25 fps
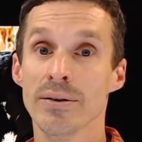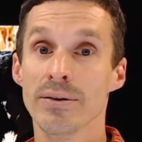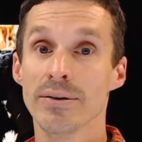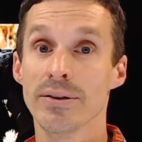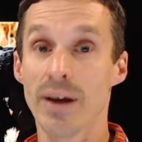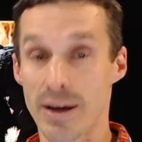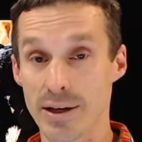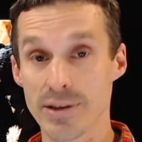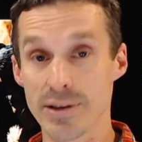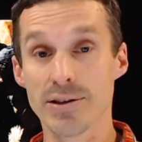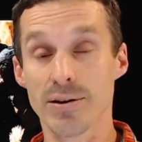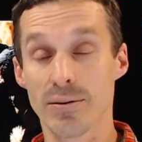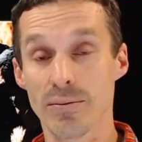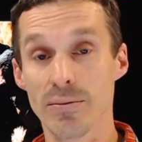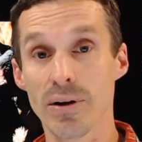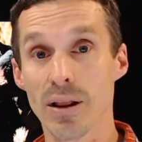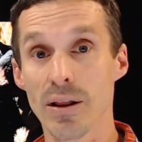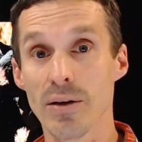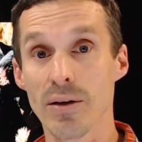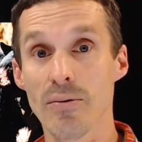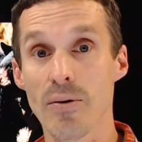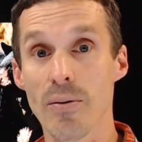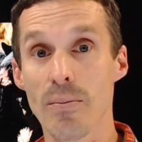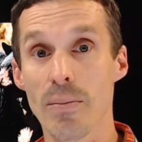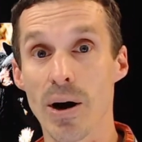That's a
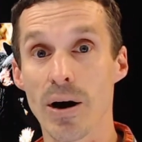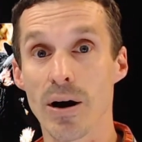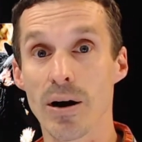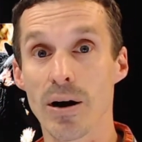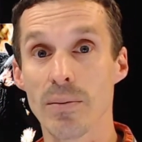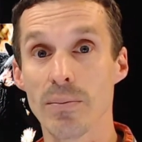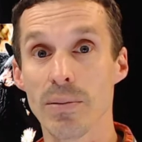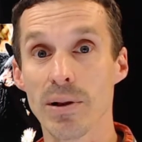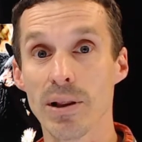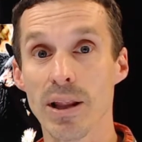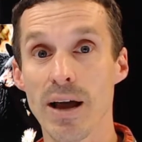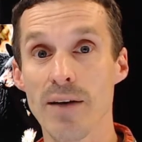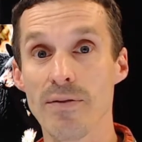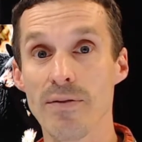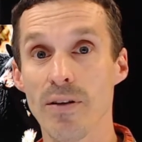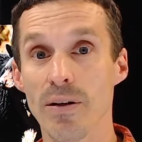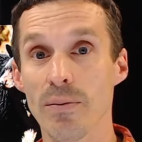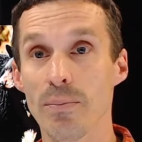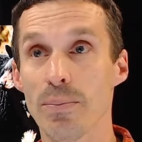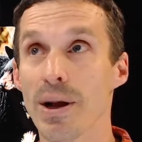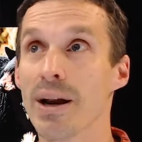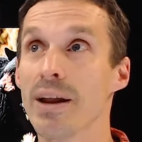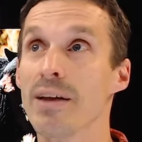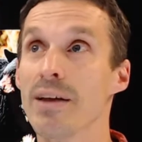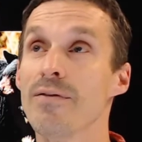really remarkable level.
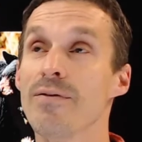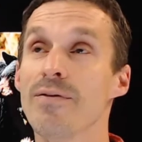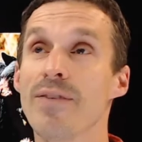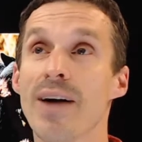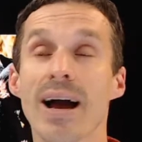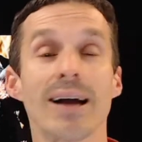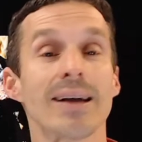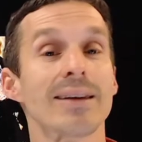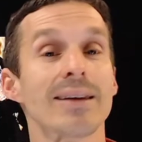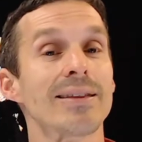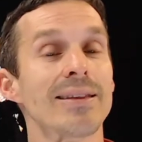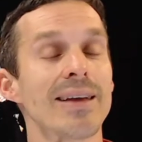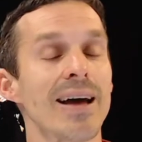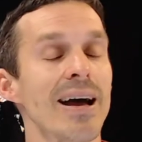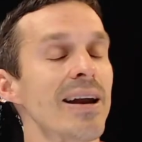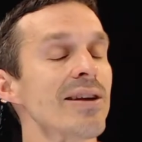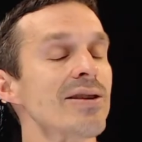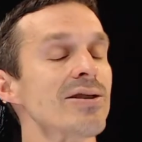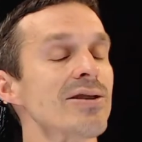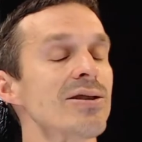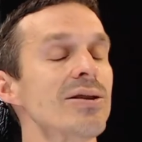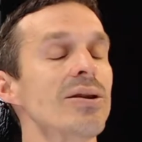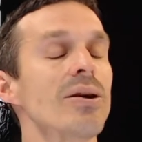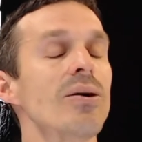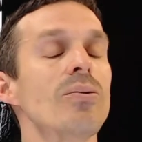But in fact, that
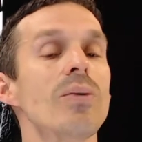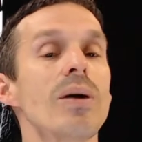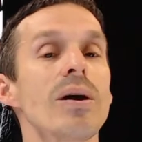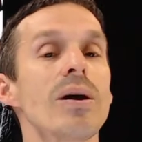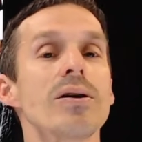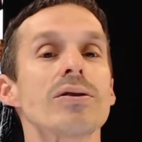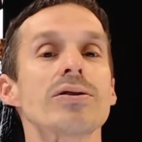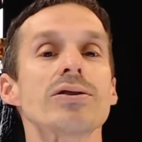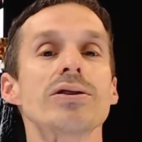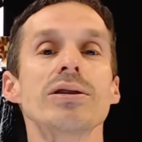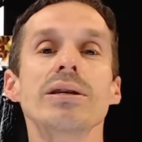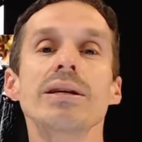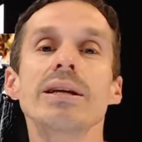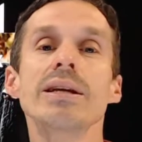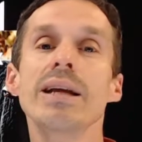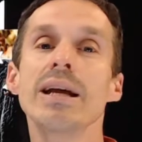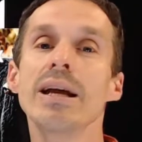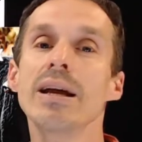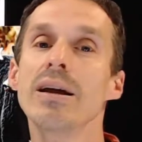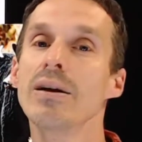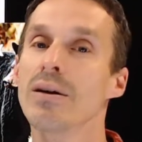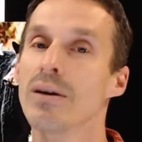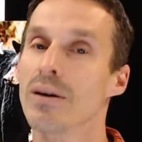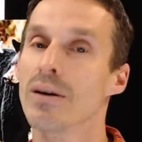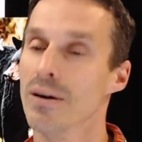is nowhere
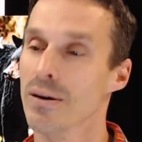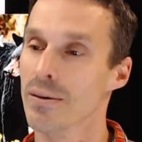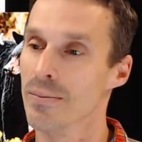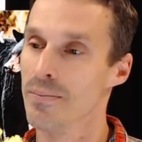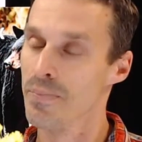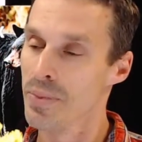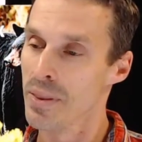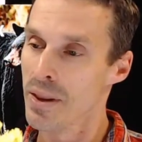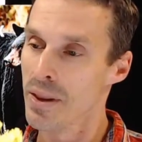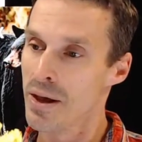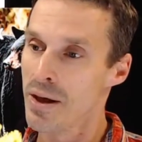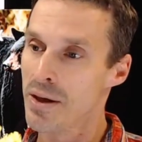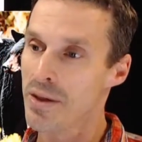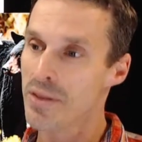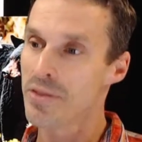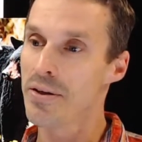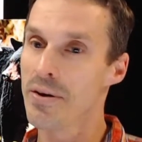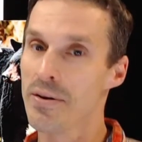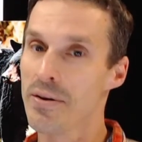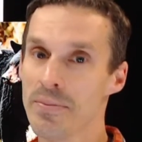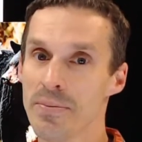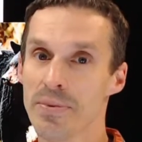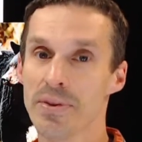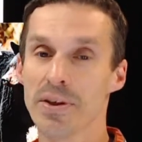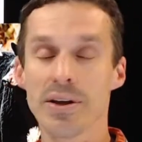near
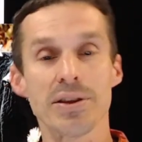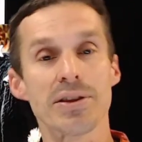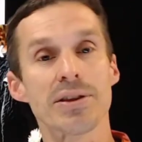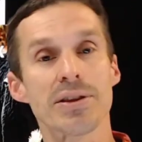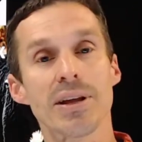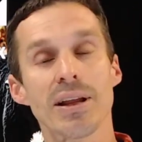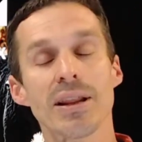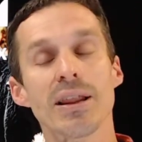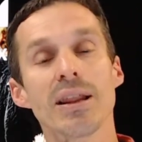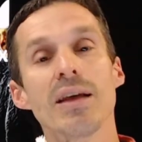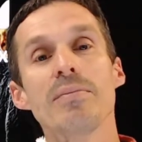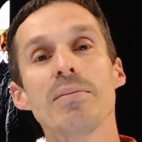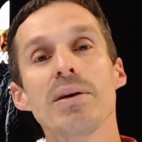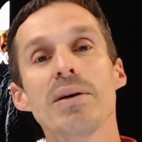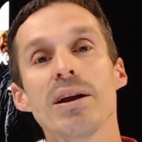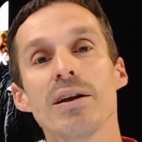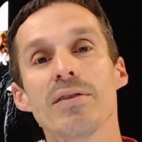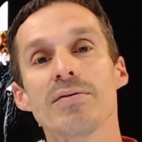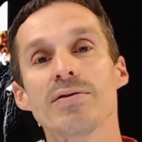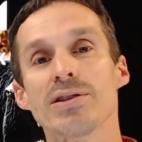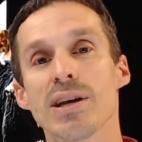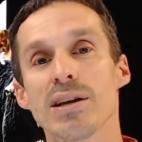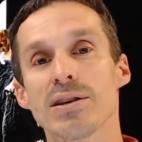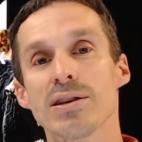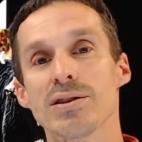the, the, the limit
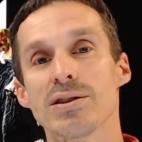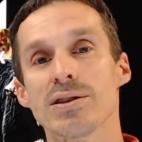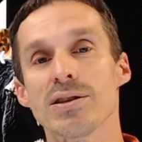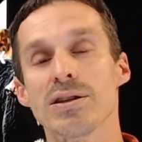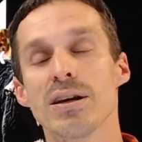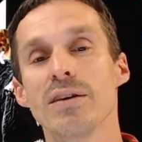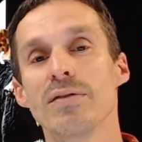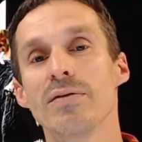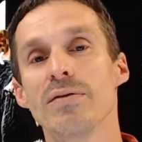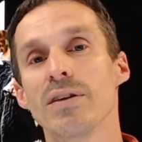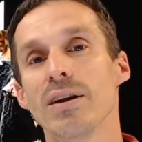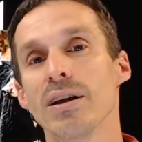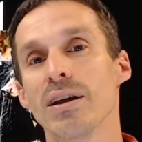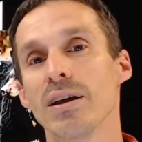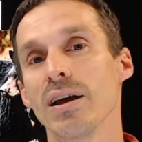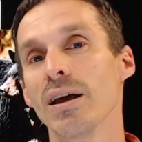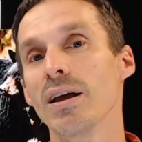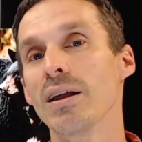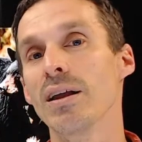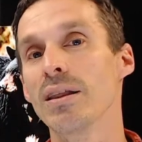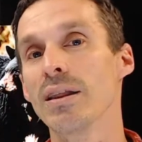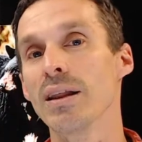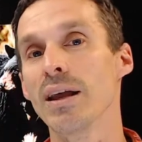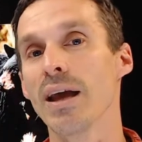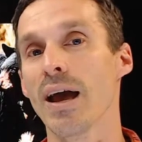of sensitivity
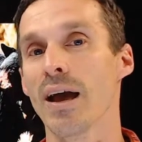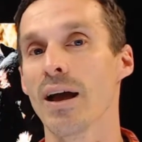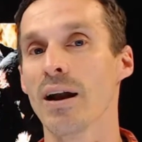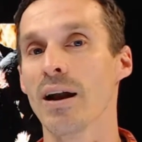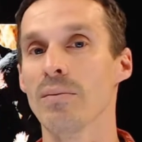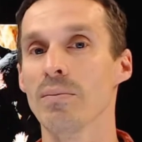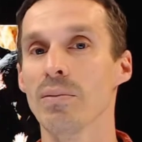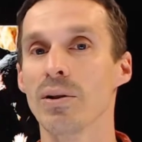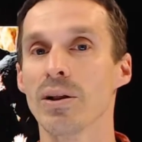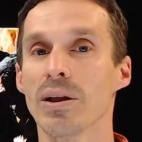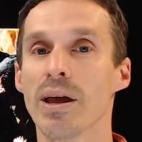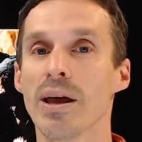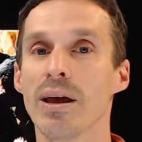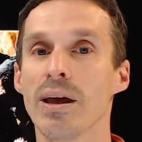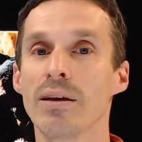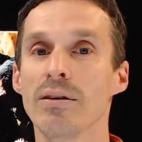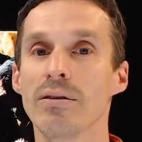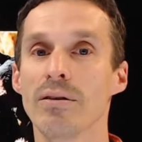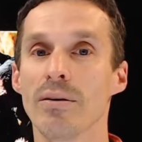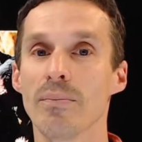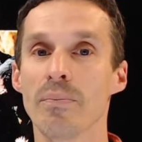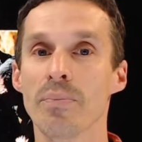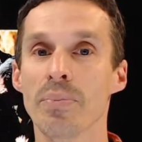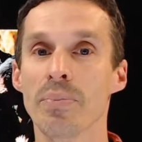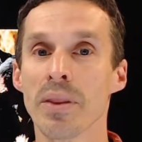in the animal
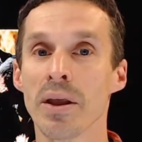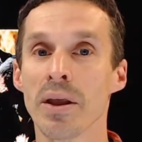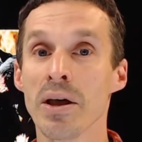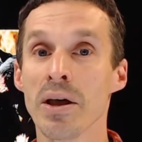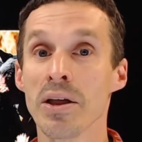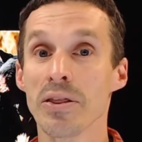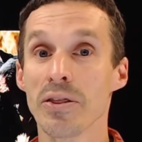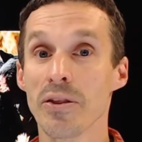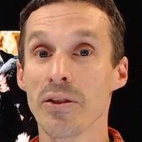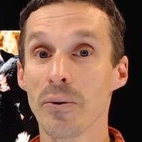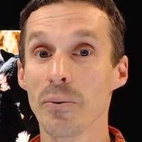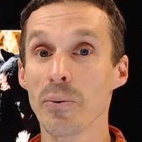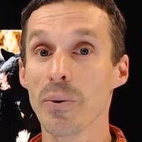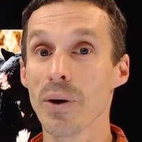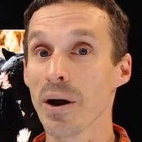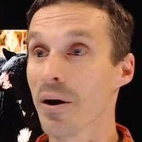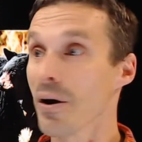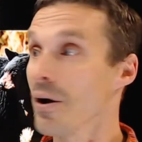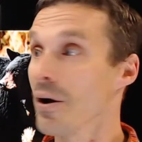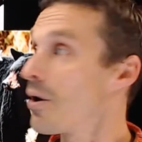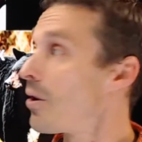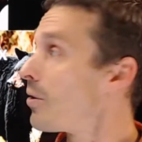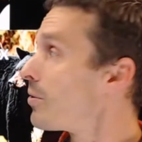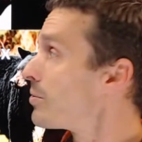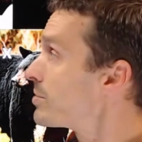kingdom. The
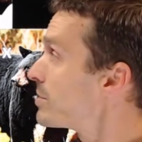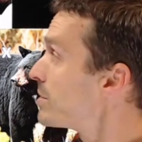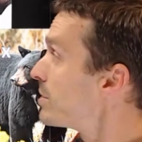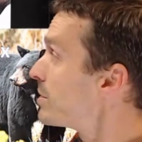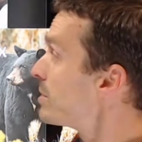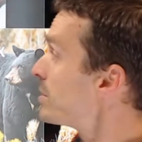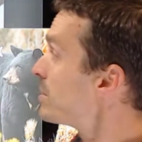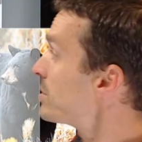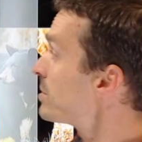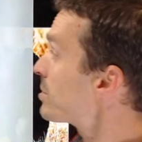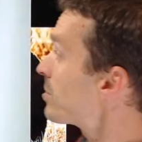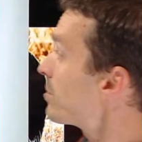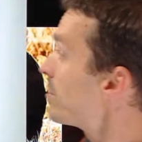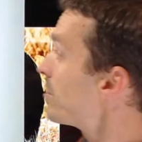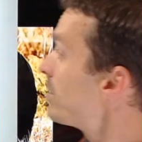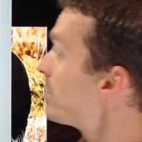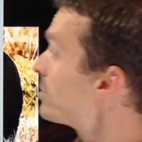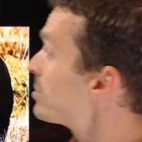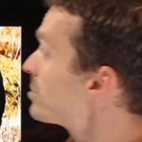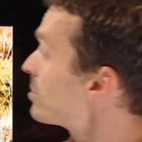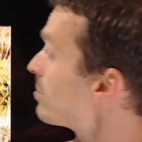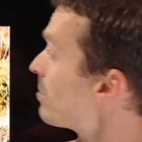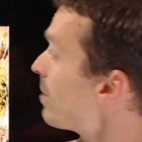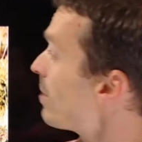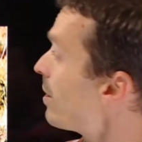winner goes to this
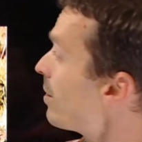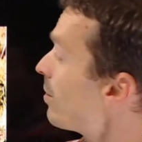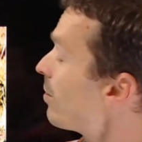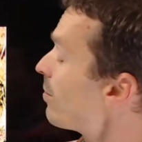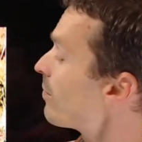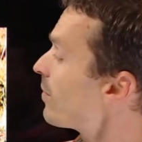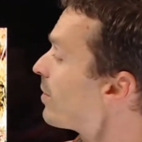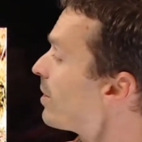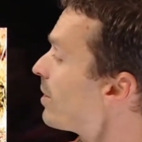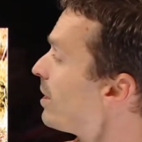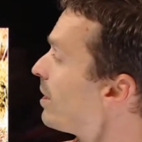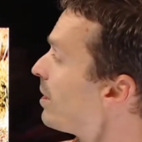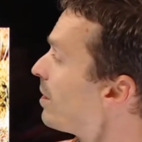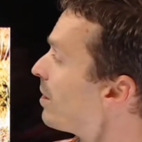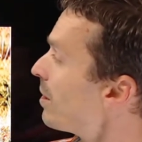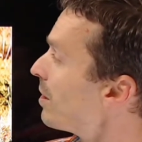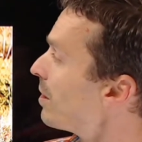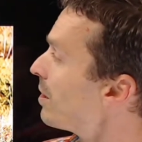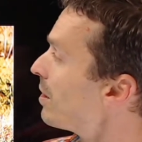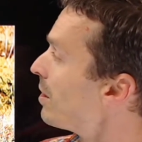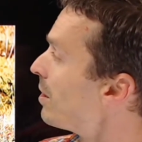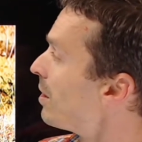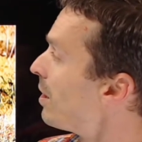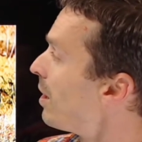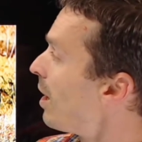creature right over
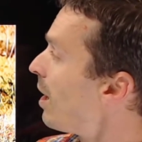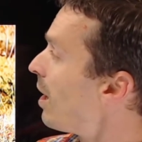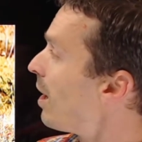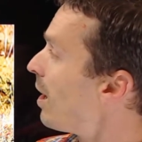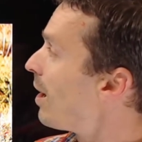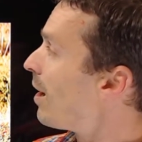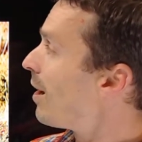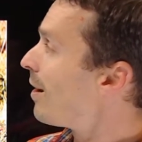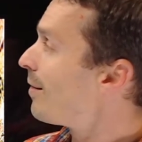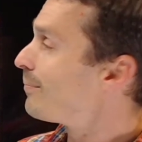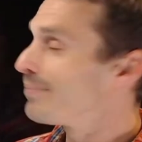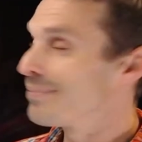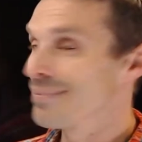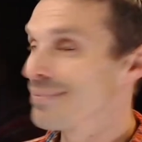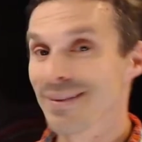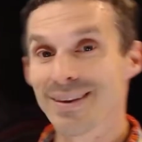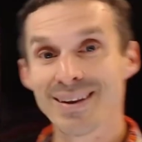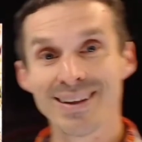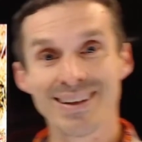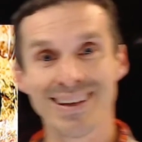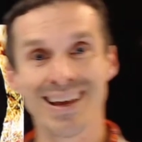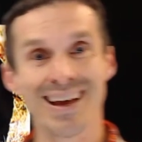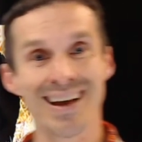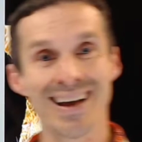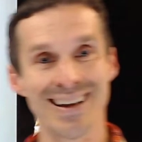here. Um,
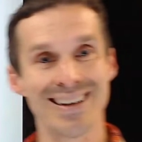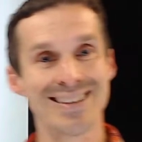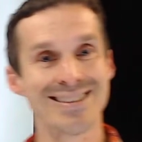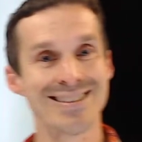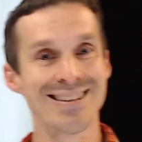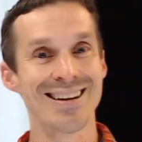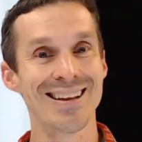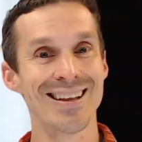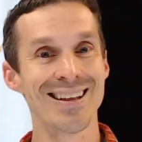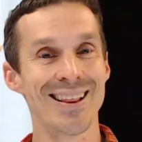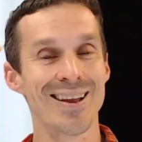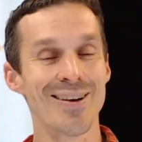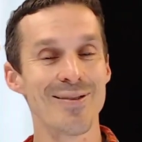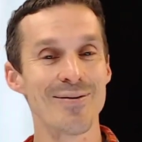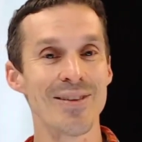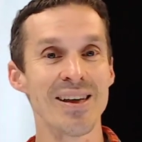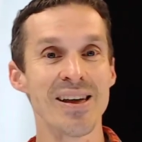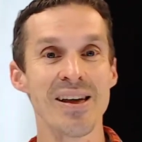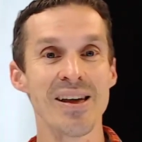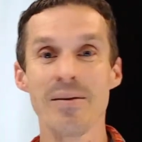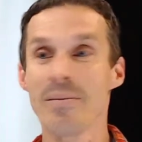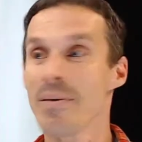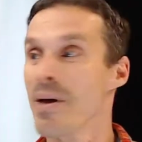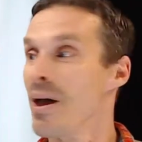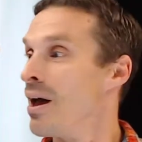yeah, isn't he
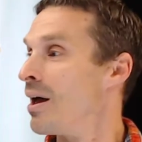lovely?